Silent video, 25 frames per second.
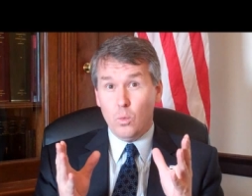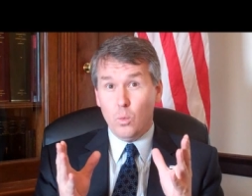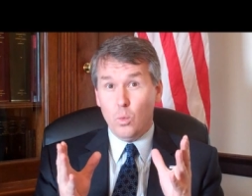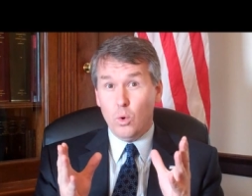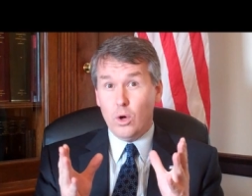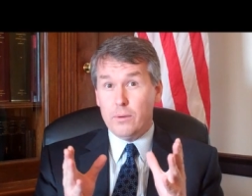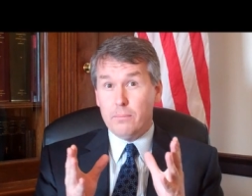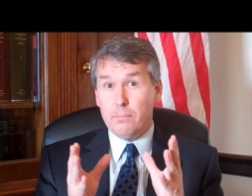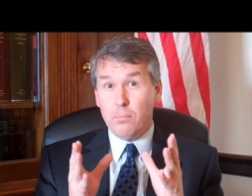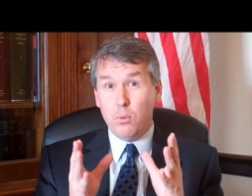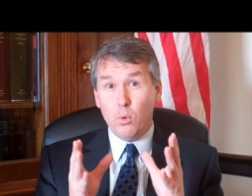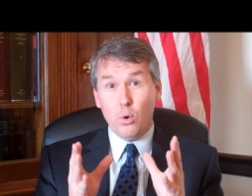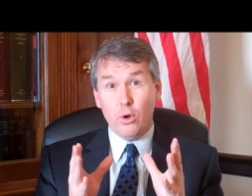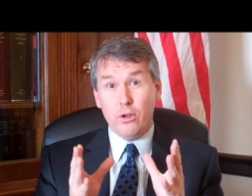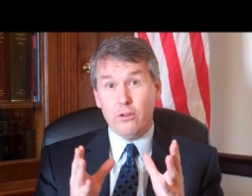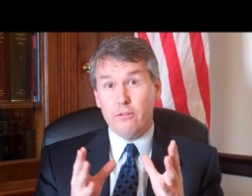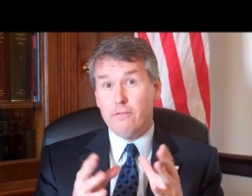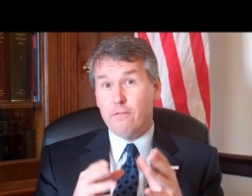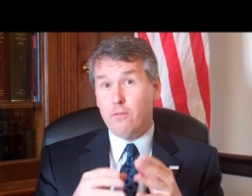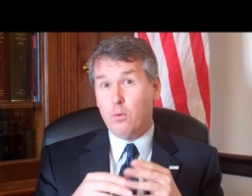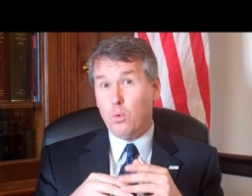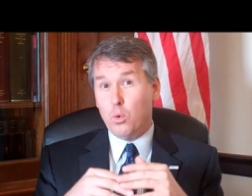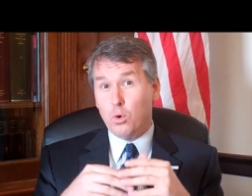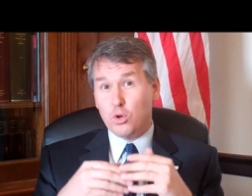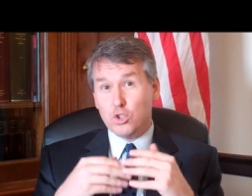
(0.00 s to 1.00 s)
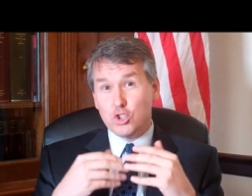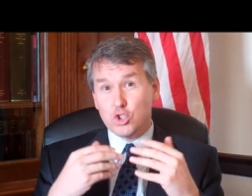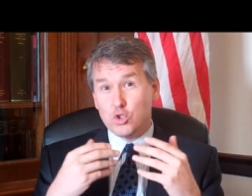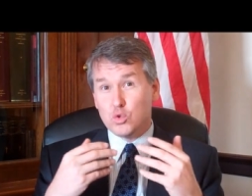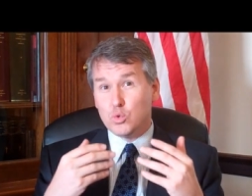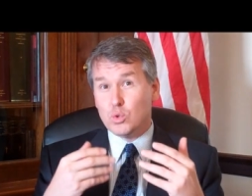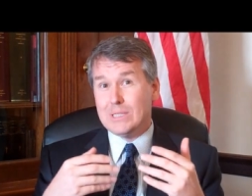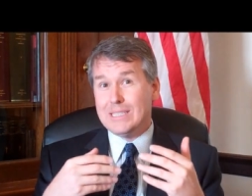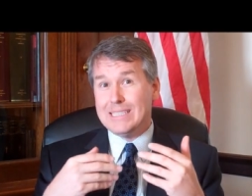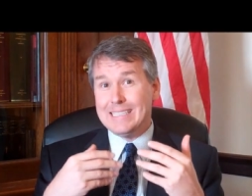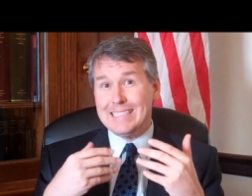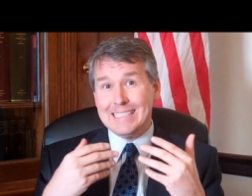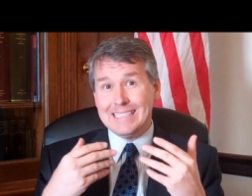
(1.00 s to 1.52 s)
$1.4
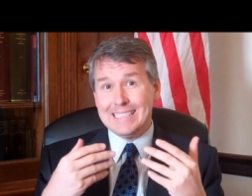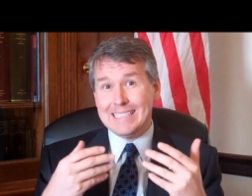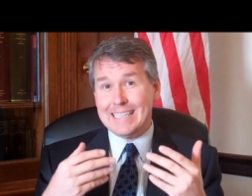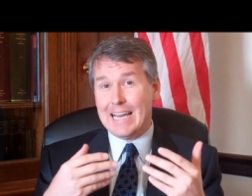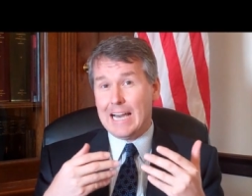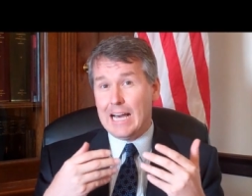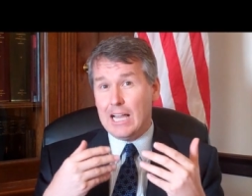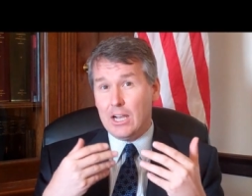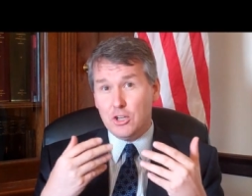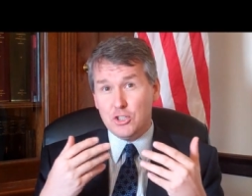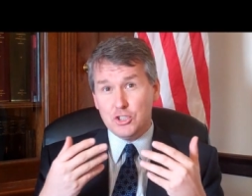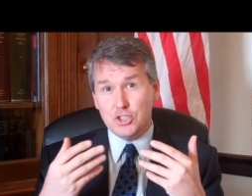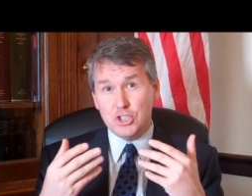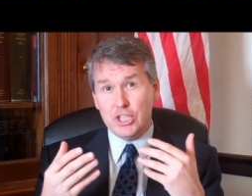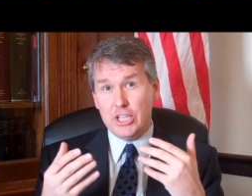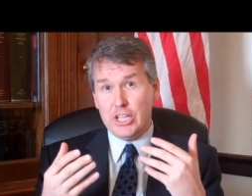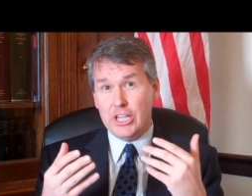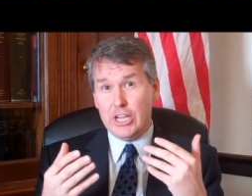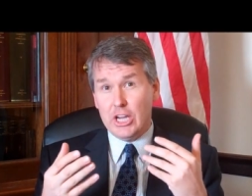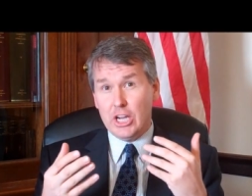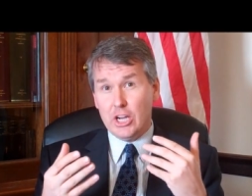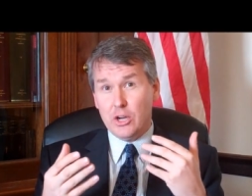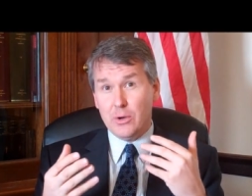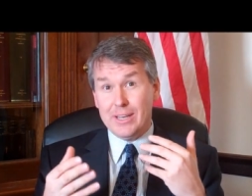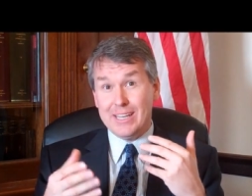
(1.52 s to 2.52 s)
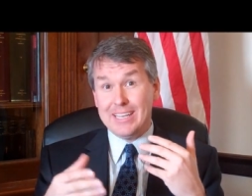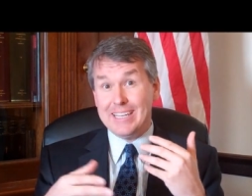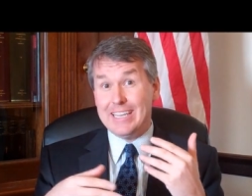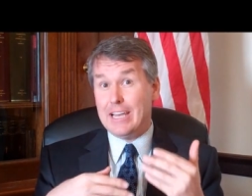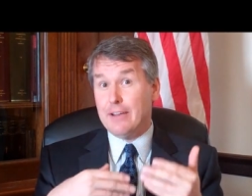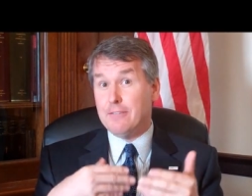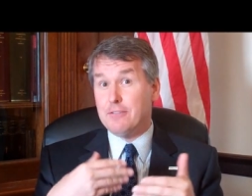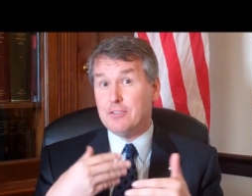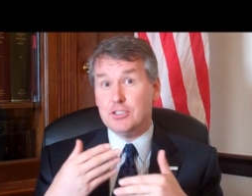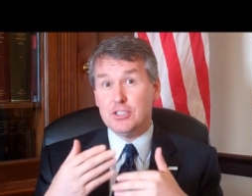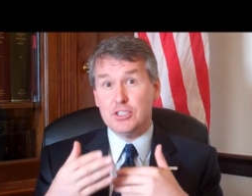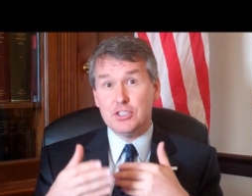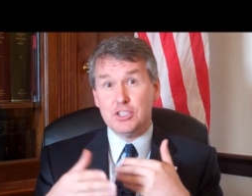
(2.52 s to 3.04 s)
trillion a year in
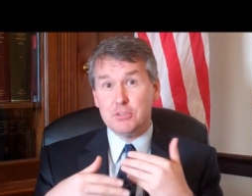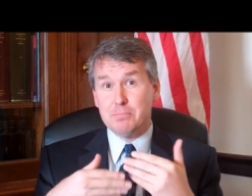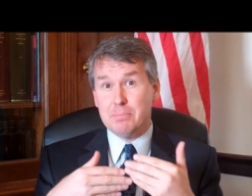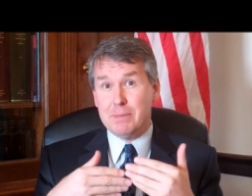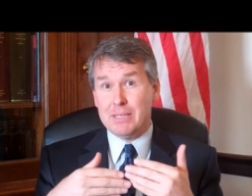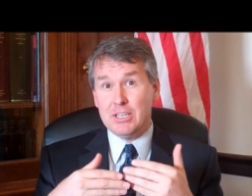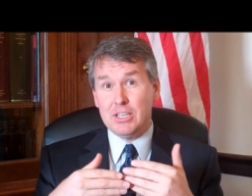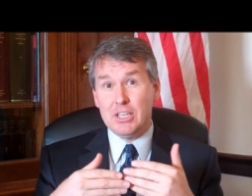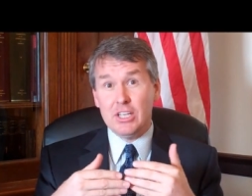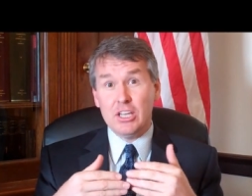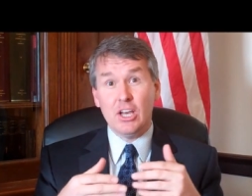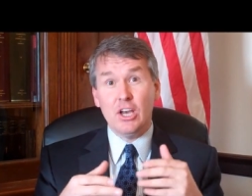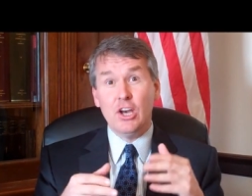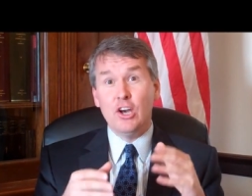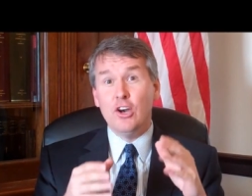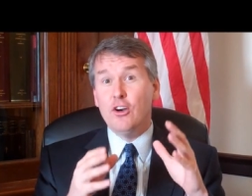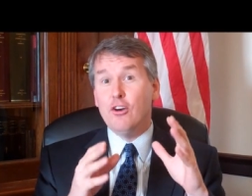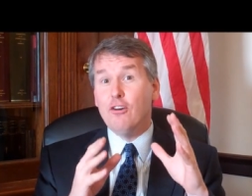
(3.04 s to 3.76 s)
deficit spending,